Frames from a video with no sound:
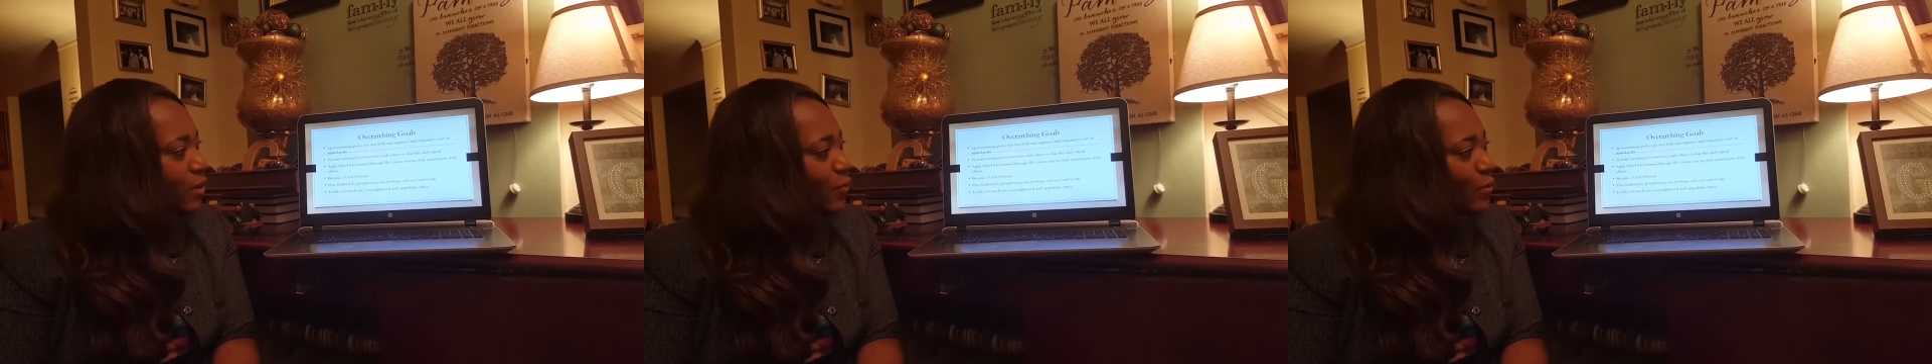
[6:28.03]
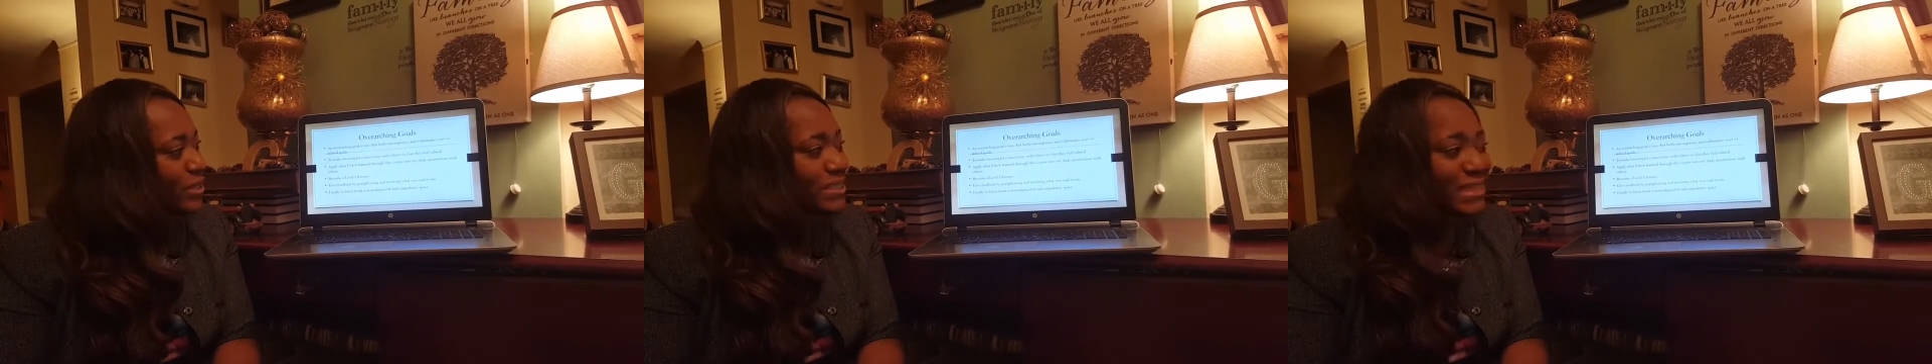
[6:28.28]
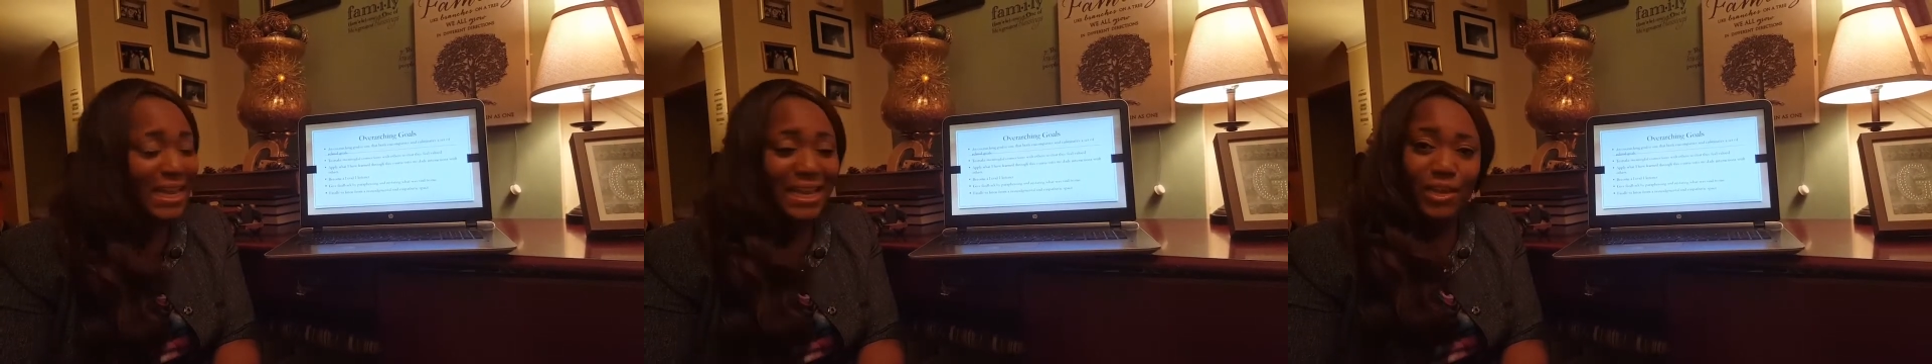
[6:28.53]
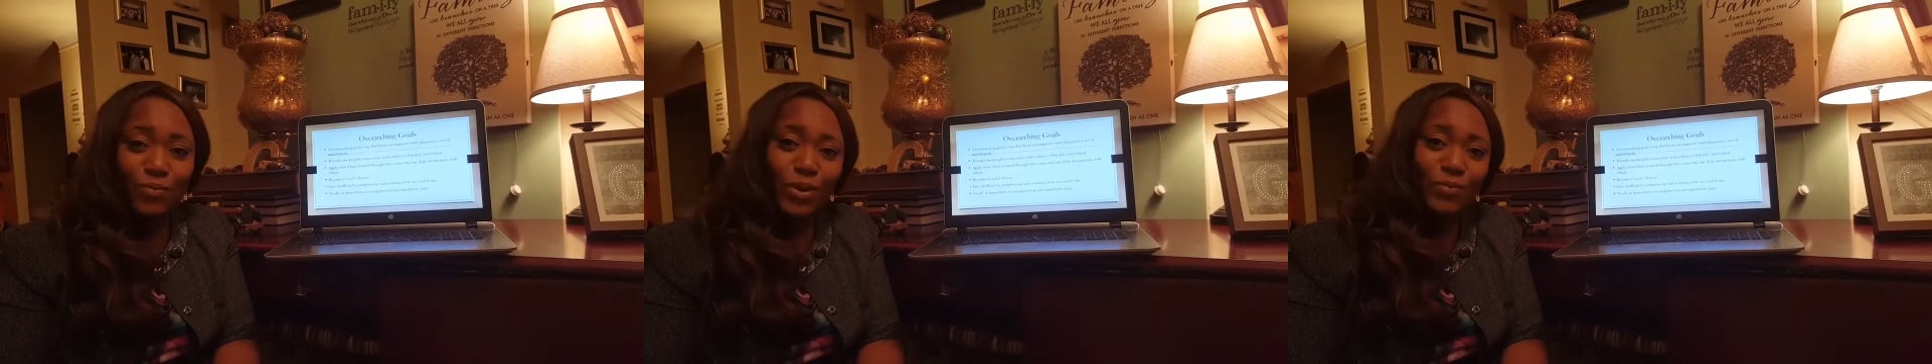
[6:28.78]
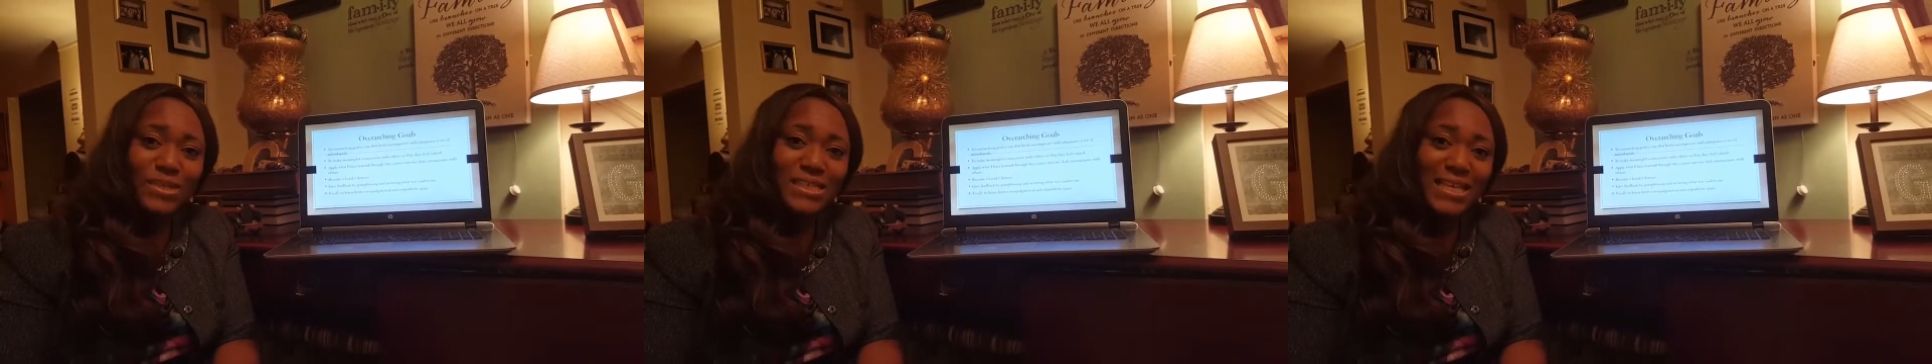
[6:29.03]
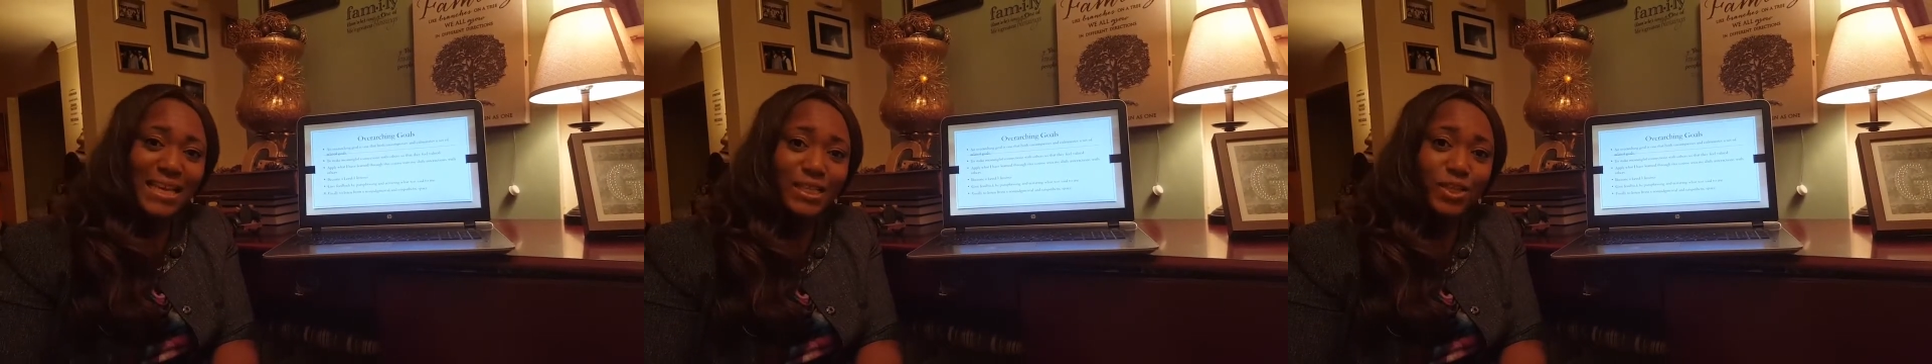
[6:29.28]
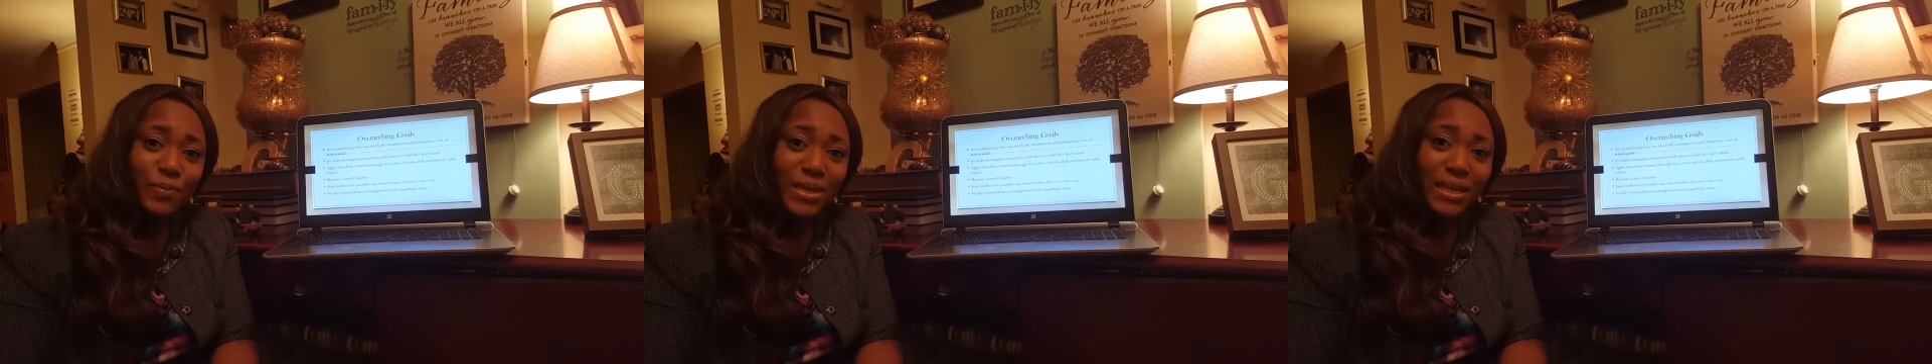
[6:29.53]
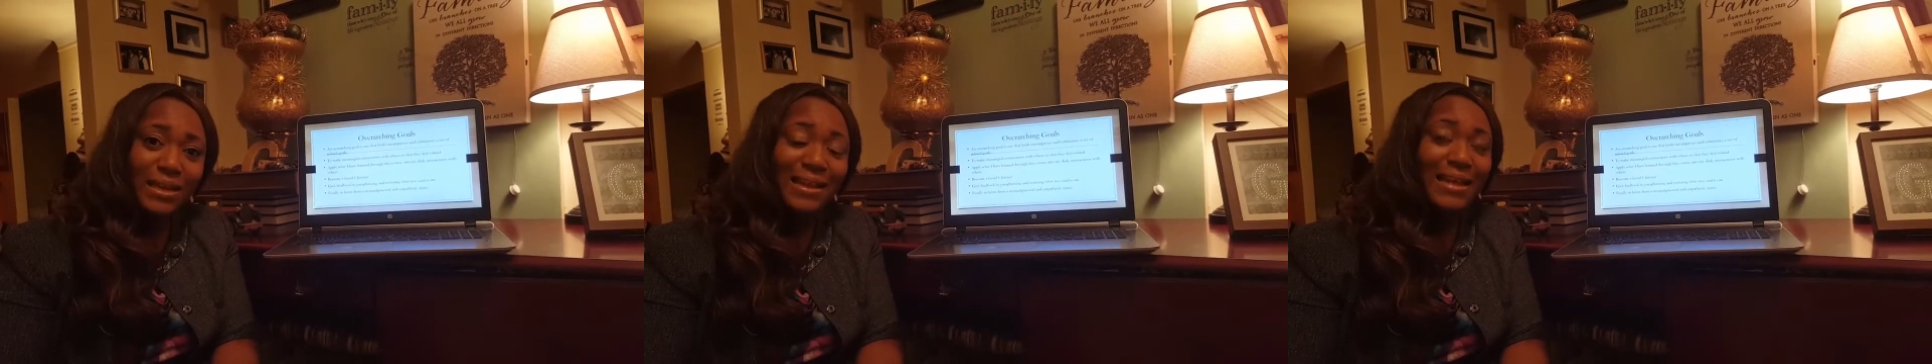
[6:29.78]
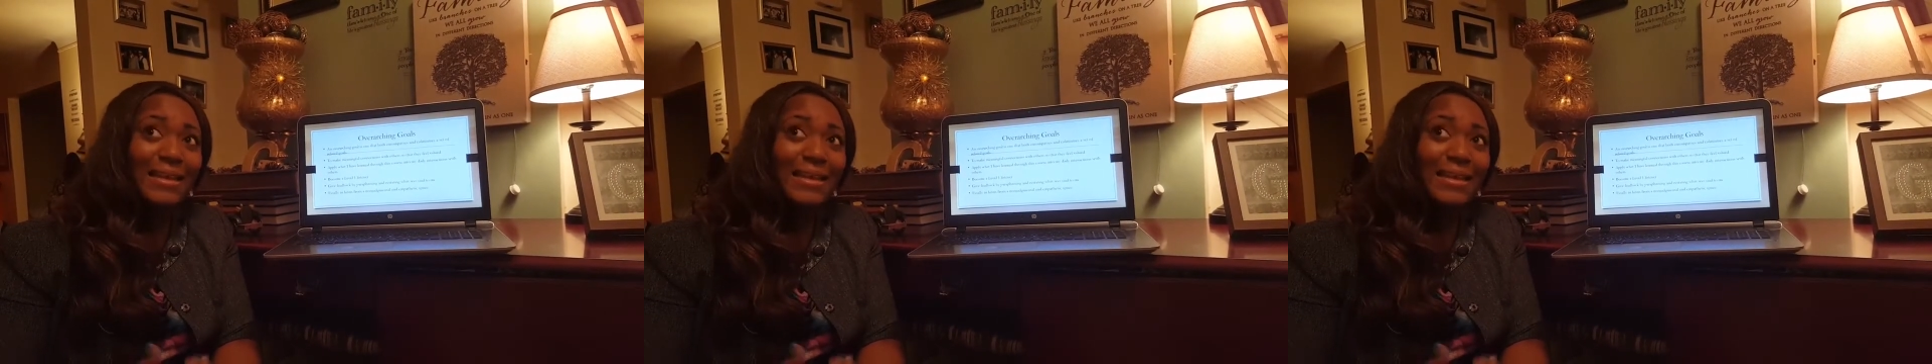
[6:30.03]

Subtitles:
restating what was said to me,